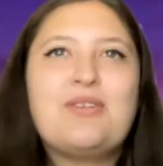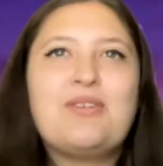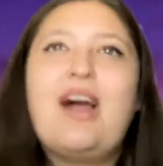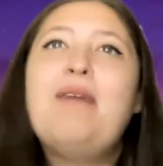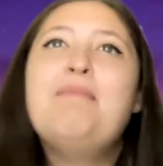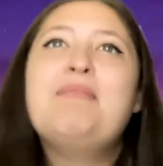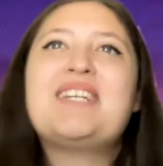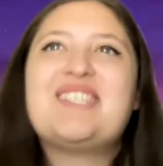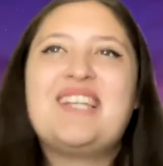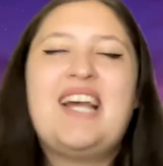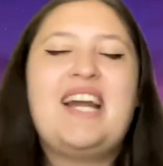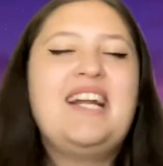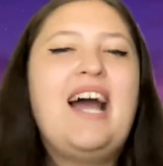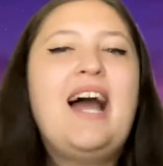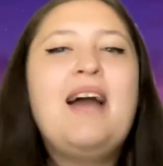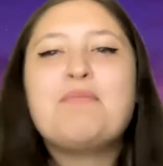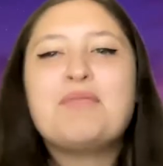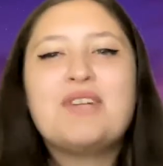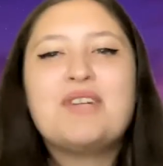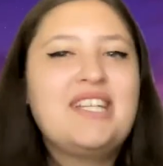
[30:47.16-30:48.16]

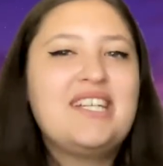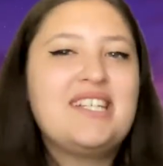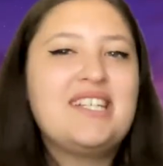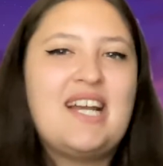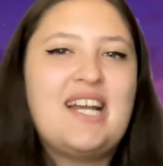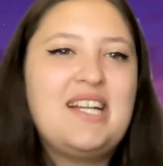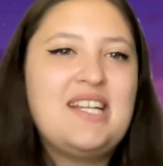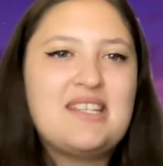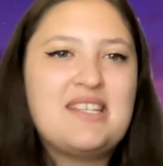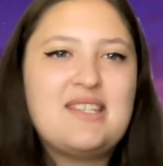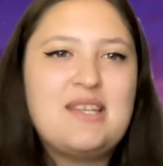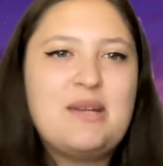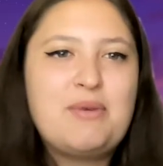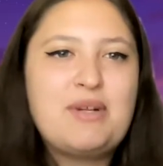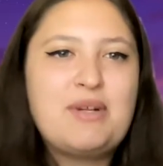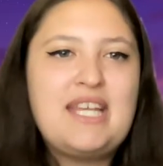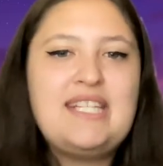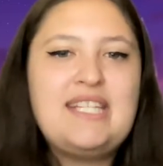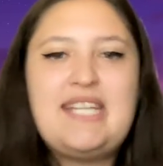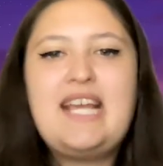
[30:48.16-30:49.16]
I'm really excited to see where
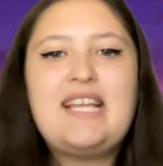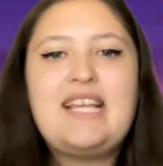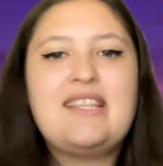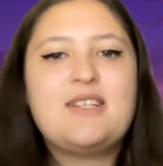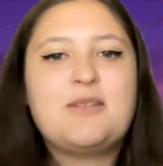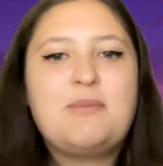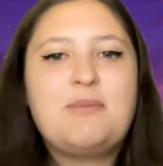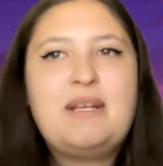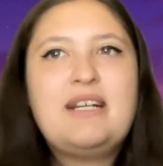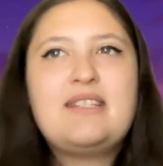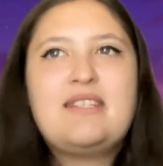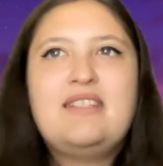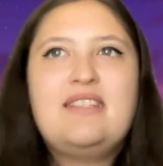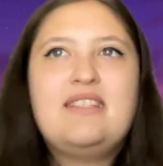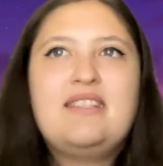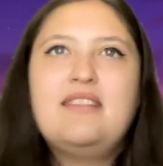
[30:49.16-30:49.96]
they take this because